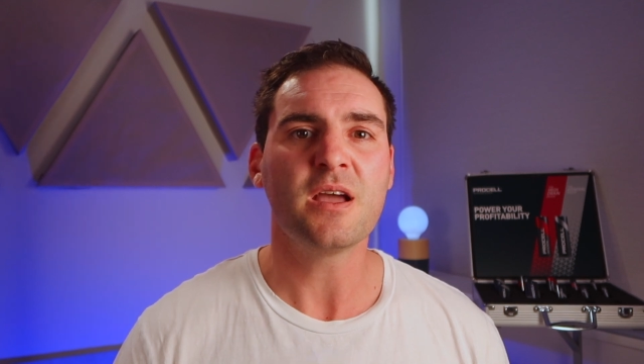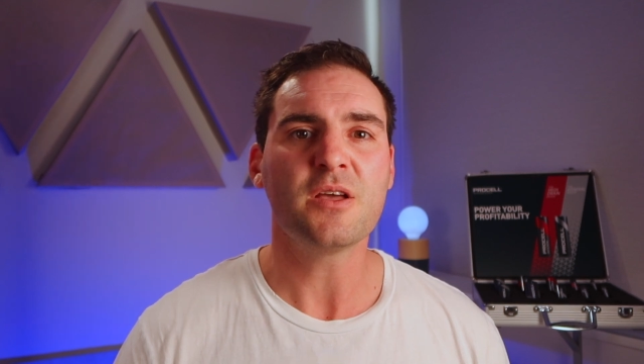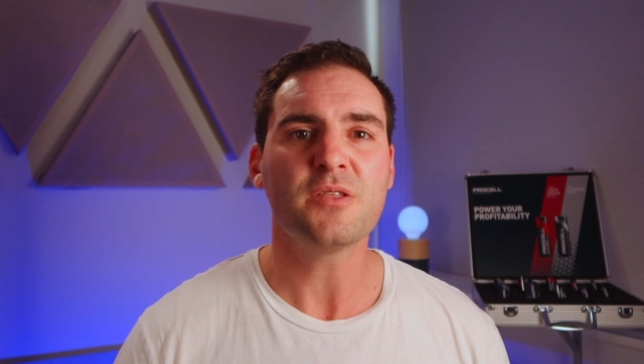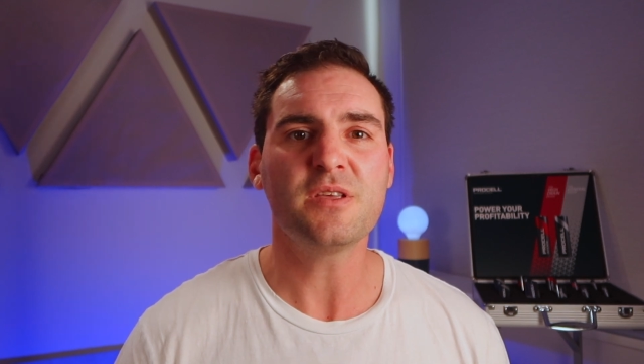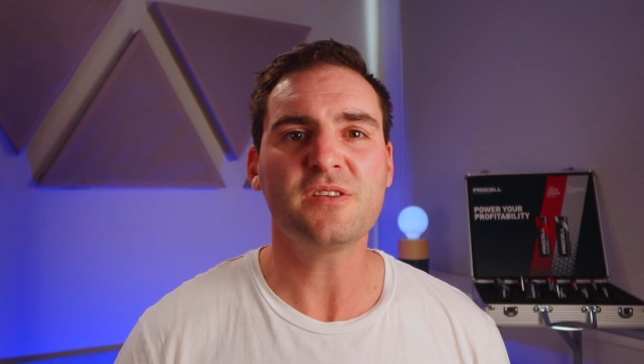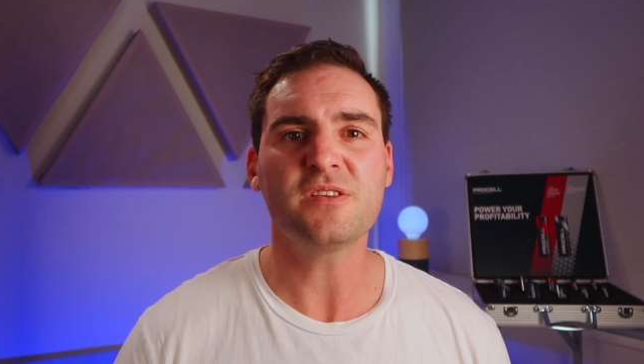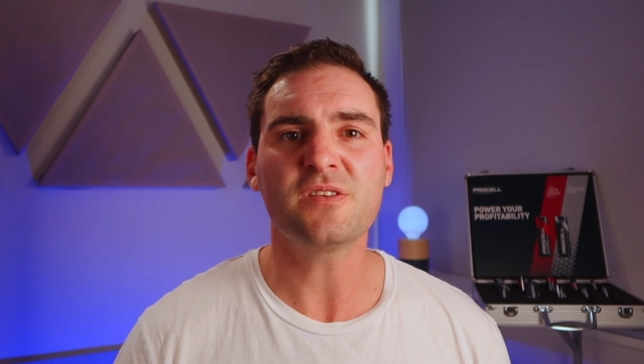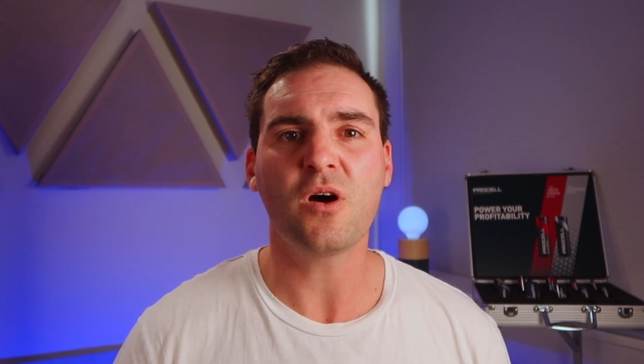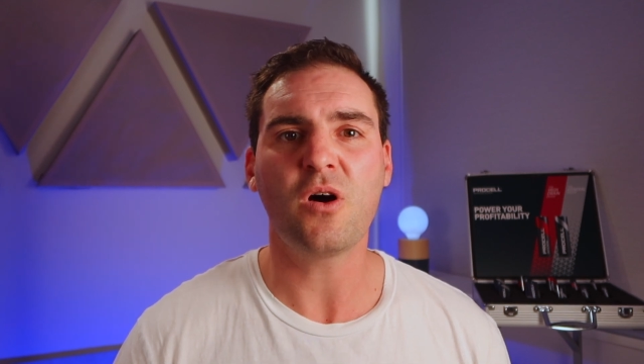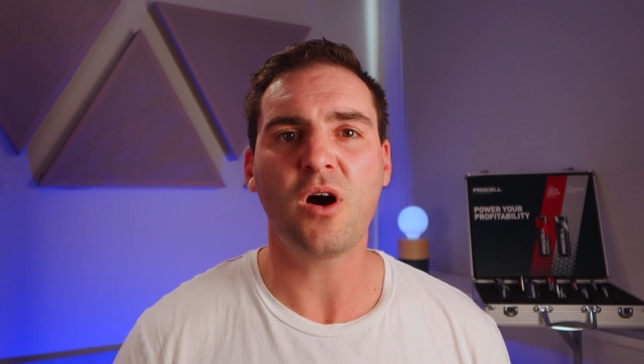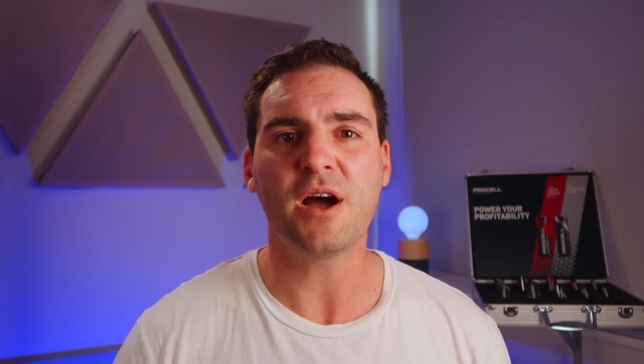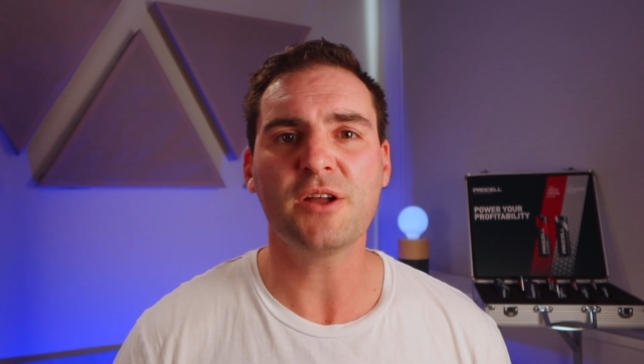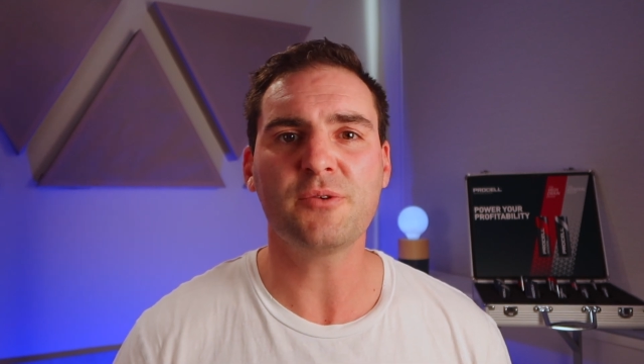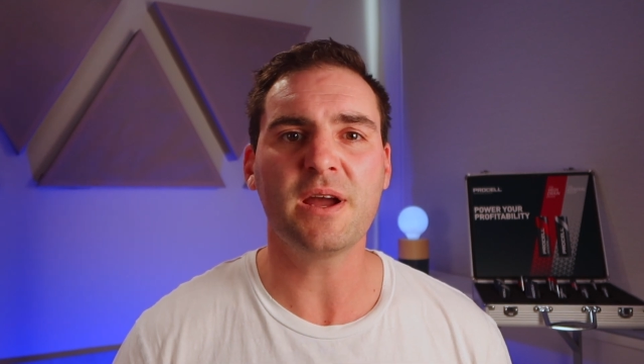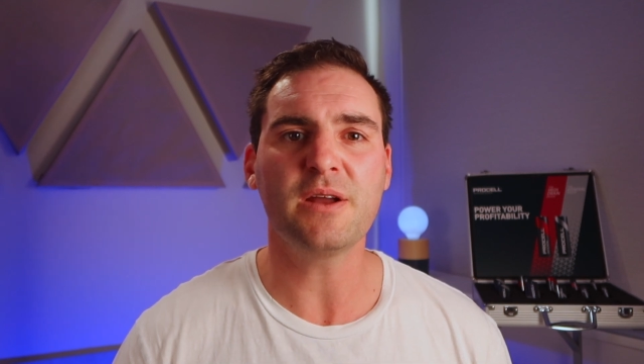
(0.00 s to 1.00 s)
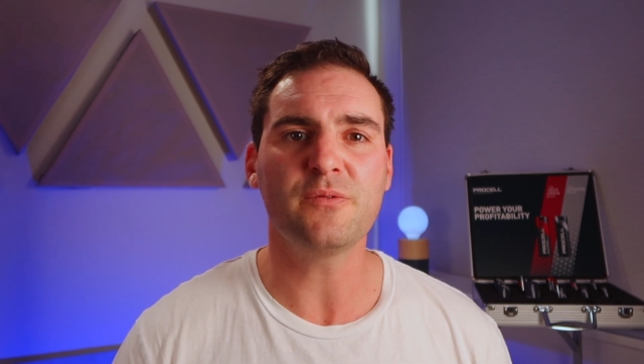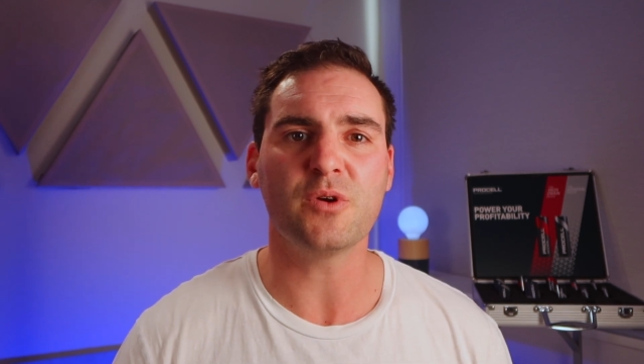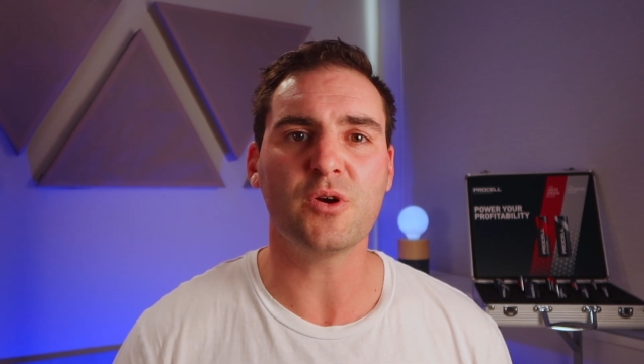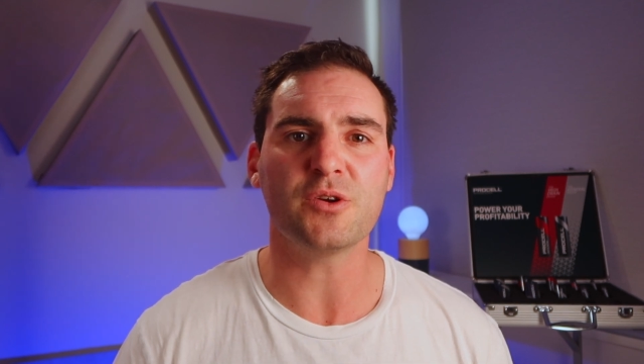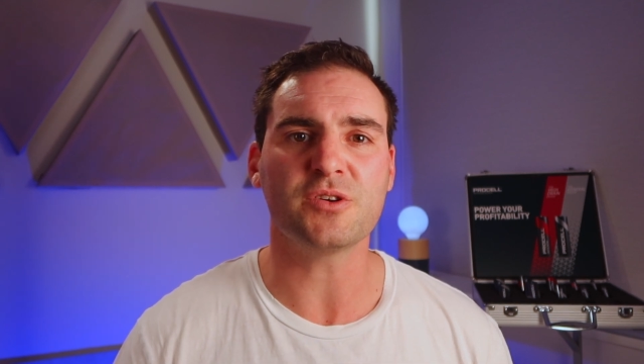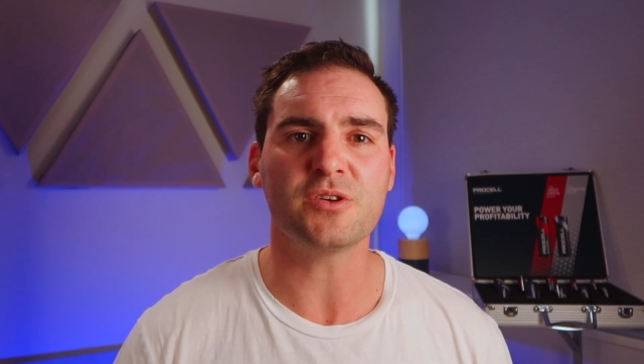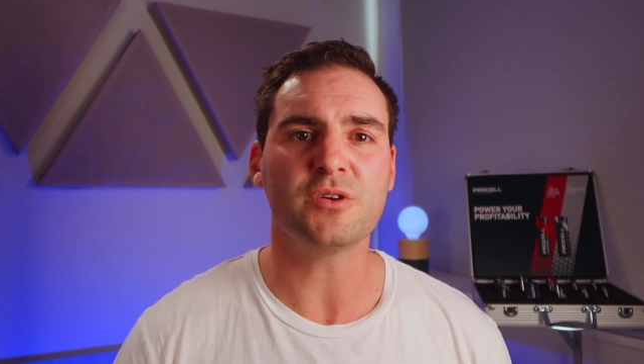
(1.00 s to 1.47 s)
This is a high-drain
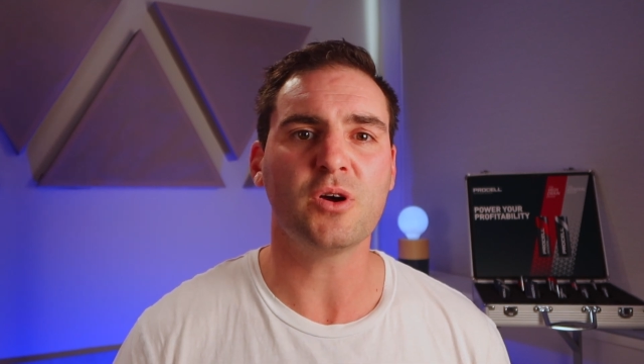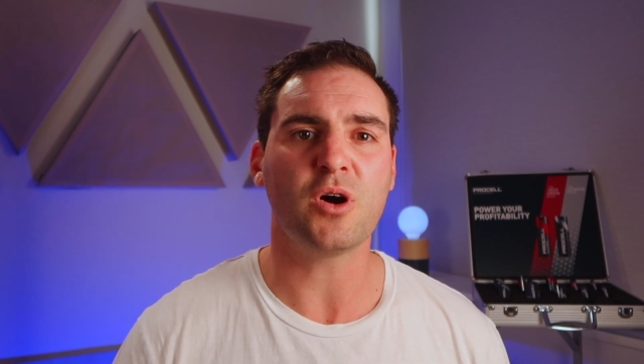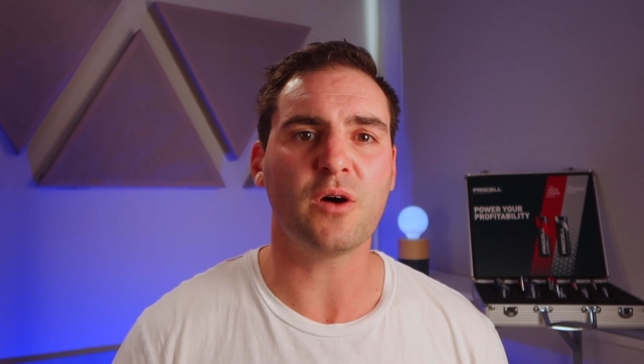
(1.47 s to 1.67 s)
version